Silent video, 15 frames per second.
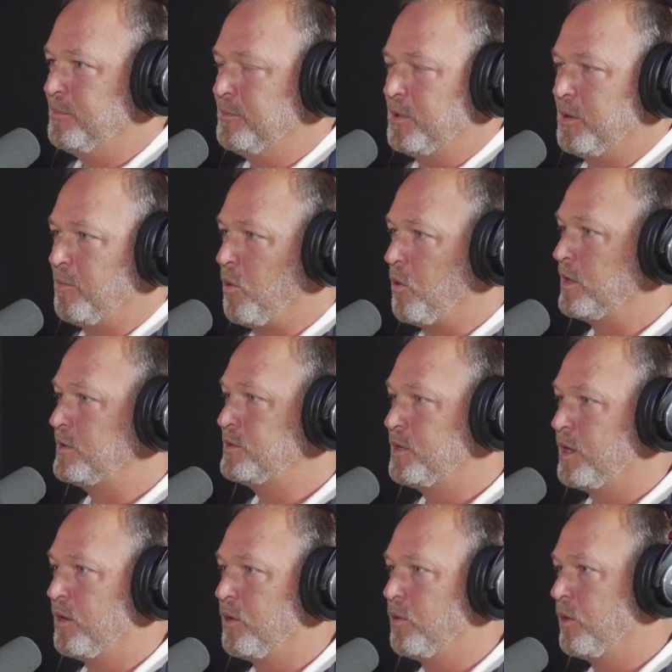morning
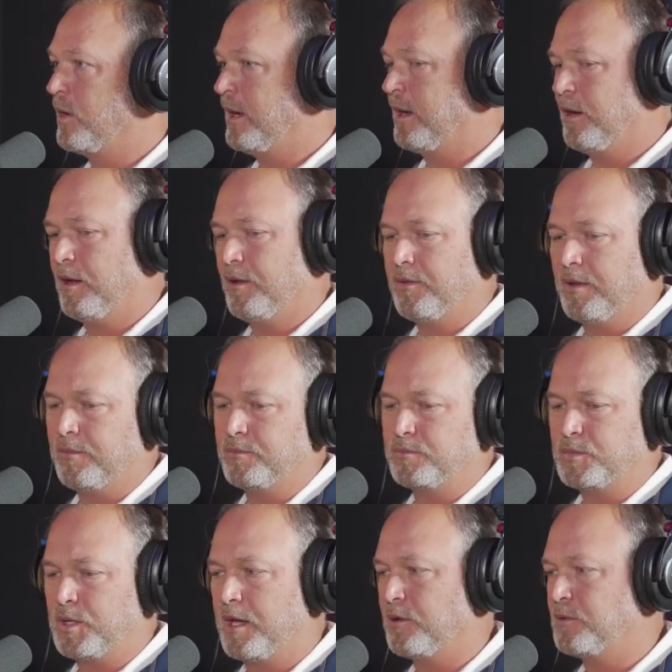show where
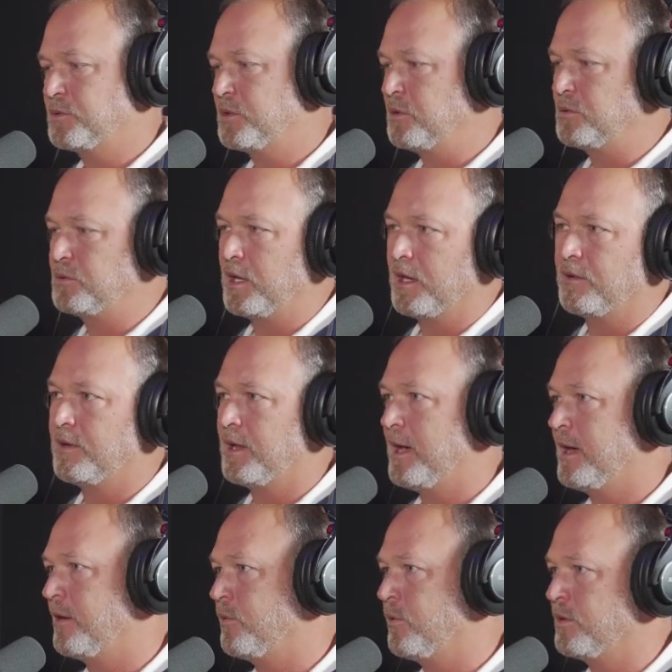Channel 2, Channel
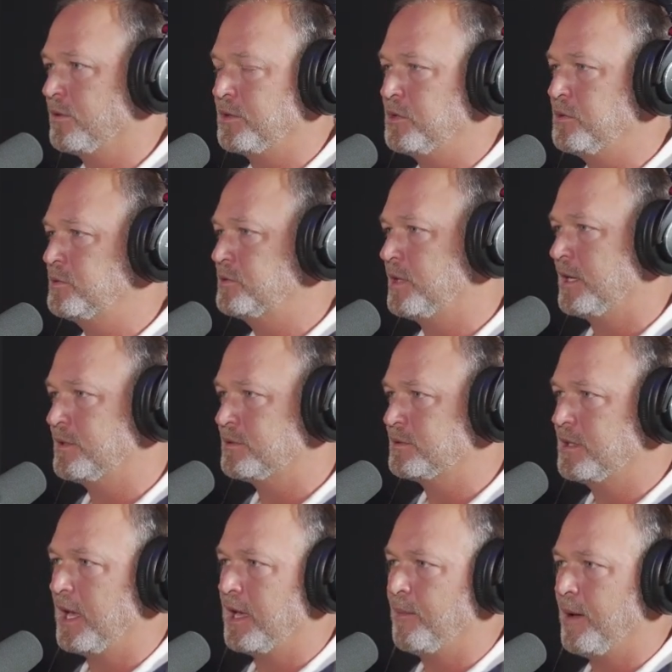9, or one of the news
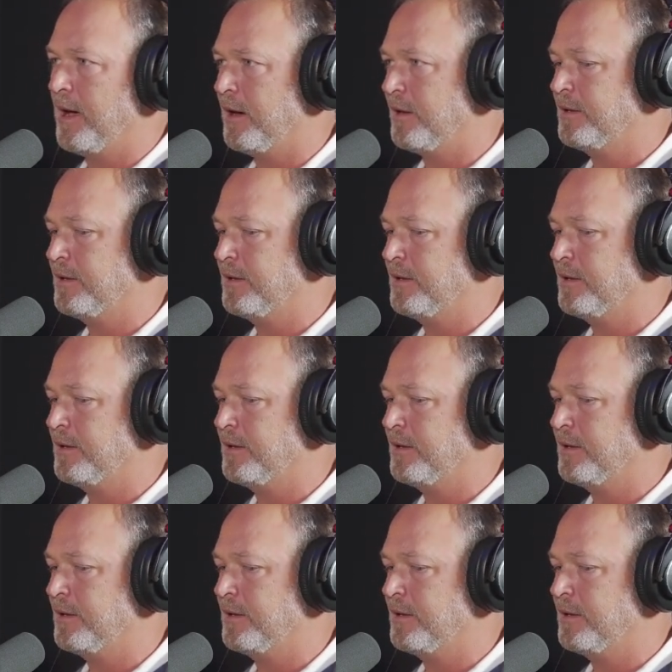stations came out